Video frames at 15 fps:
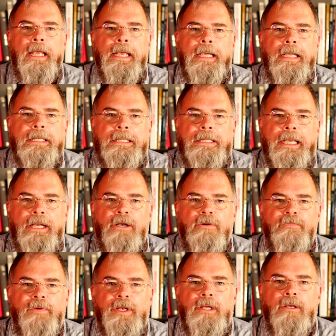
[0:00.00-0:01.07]
In
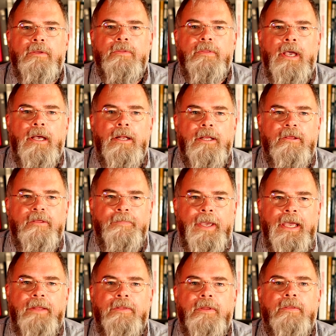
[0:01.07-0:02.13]
later videos, I'll
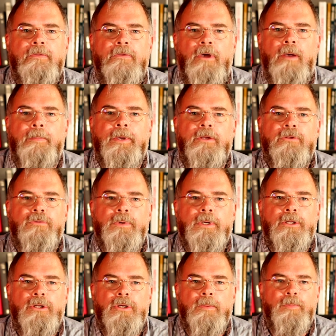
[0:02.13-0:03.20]
expand this topic to
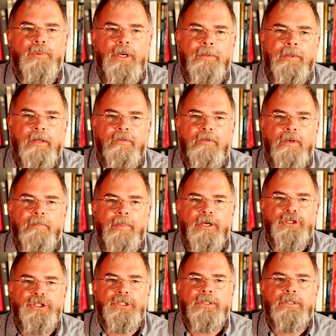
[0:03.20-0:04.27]
include premix
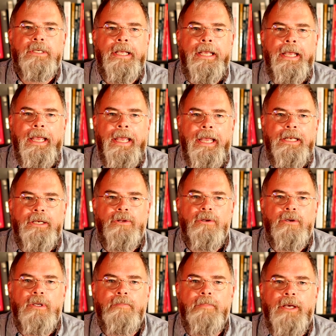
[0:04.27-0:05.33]
combustion,
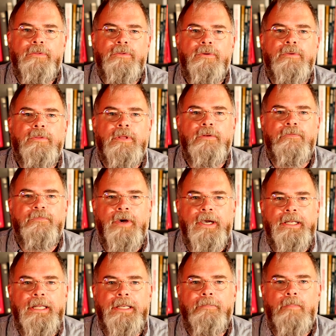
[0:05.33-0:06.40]
annular combustors, and
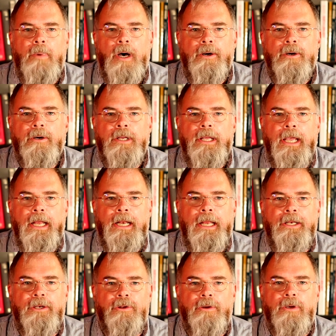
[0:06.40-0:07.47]
finally modern
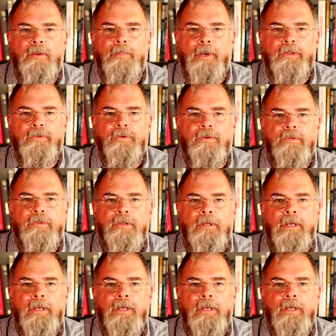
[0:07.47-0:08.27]
canannular combustors.